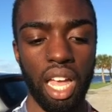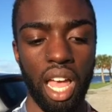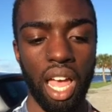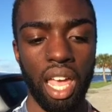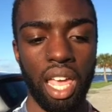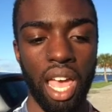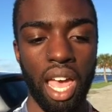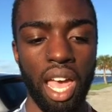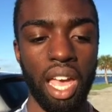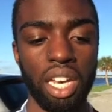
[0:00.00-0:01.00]
I
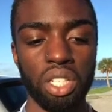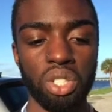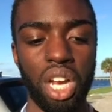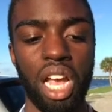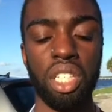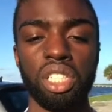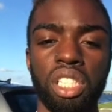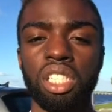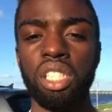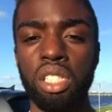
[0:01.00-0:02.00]
had
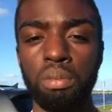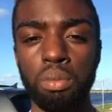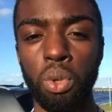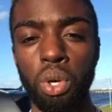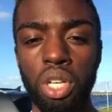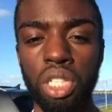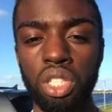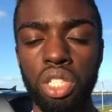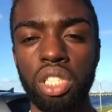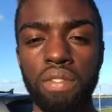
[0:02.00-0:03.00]
attractions to more
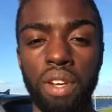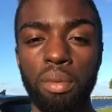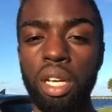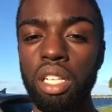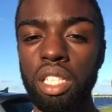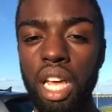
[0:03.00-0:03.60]
than just females.